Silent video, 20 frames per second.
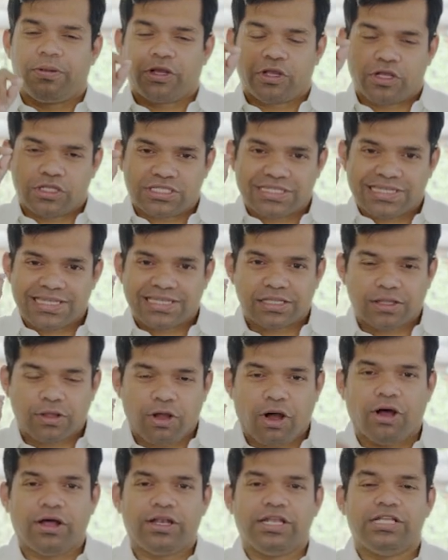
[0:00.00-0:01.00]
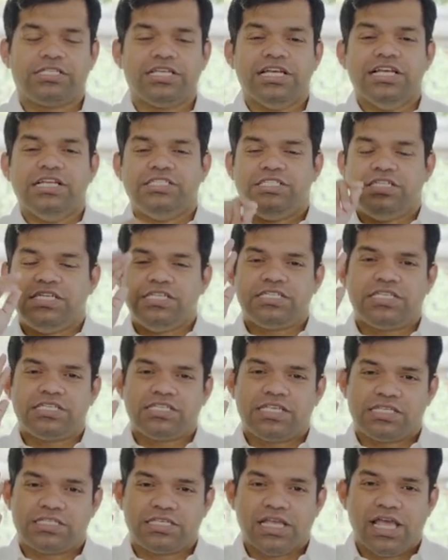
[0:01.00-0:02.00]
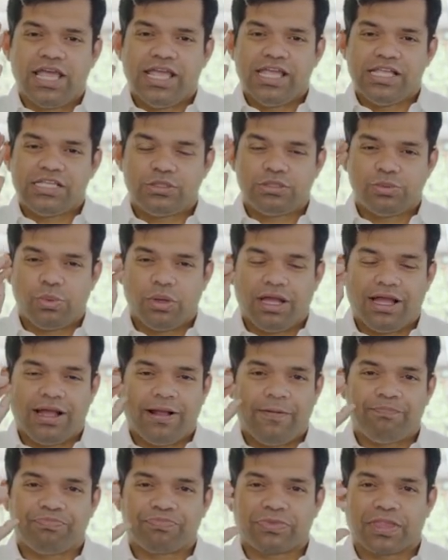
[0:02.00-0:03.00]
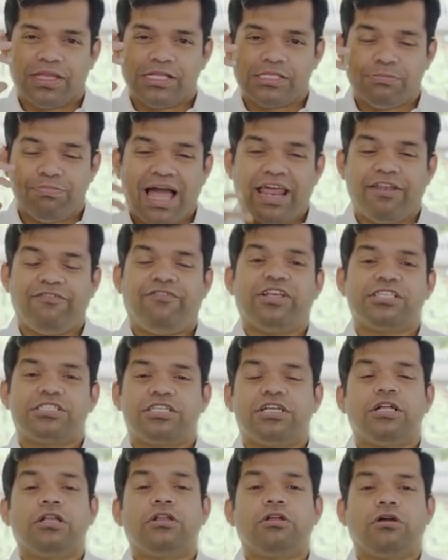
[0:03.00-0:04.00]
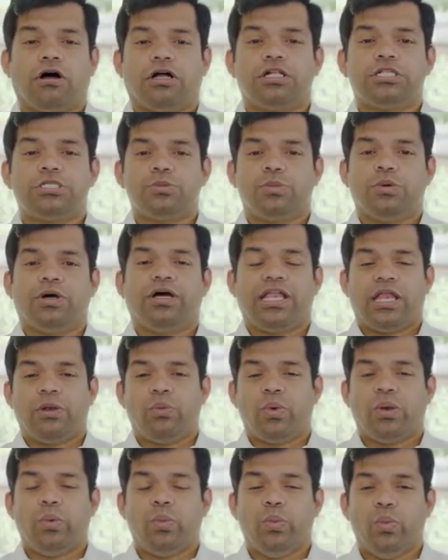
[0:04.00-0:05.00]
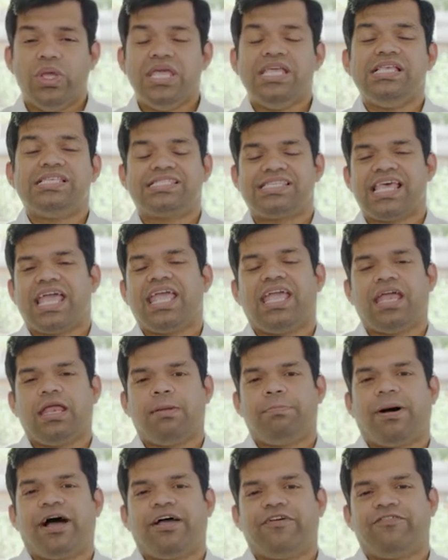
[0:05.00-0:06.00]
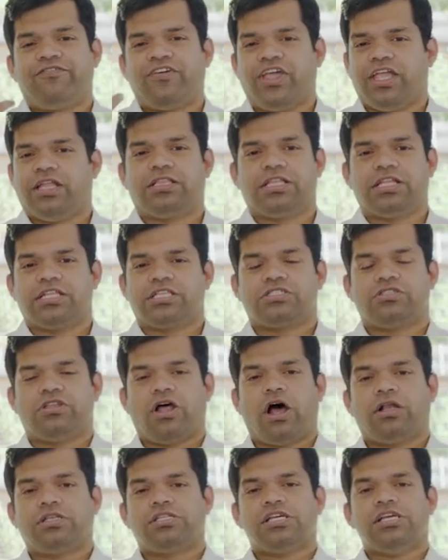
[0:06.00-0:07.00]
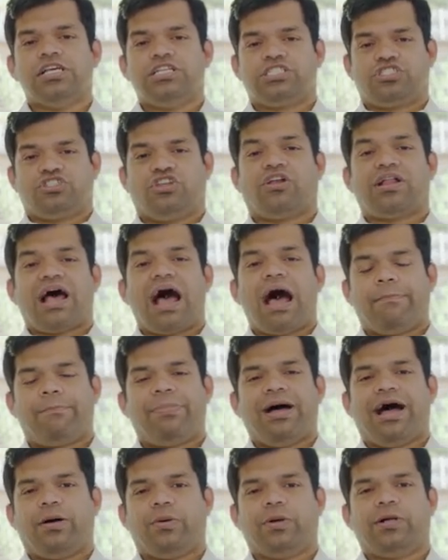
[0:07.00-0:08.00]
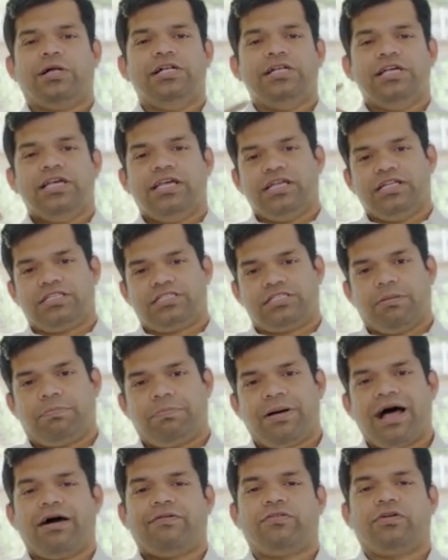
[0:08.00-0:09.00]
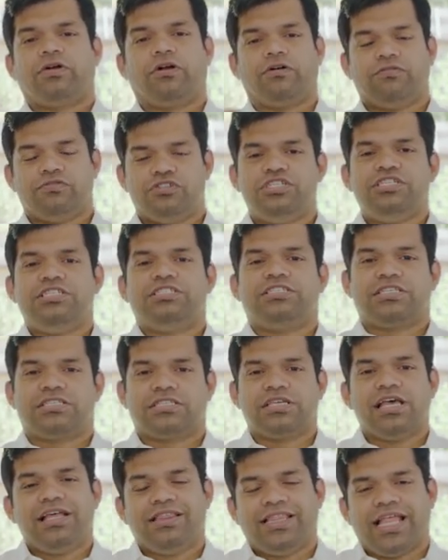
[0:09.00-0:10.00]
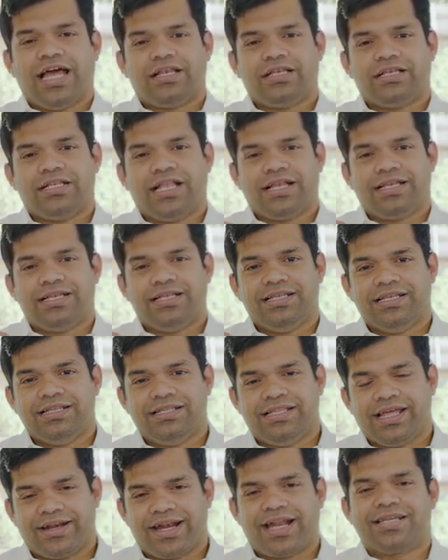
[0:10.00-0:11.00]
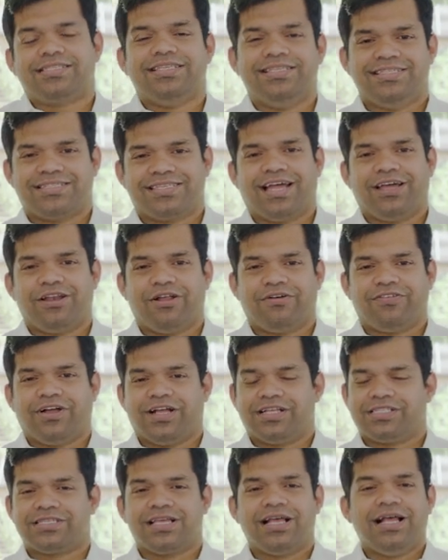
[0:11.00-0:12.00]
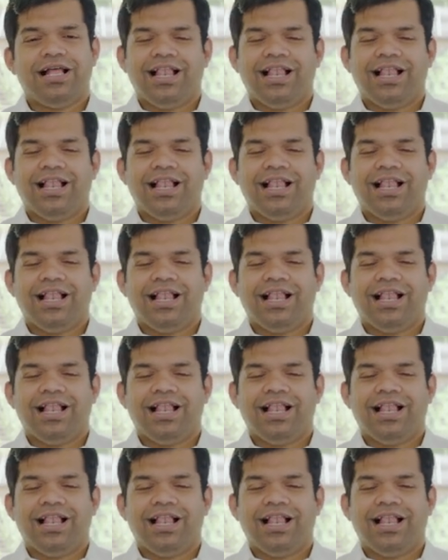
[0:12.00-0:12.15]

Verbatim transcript: because God is, Jesus is, is, um, is manifested in God's word. And when we say it by faith, it is not, it's not our power, it's the power of Jesus that, that, that rests inside of us.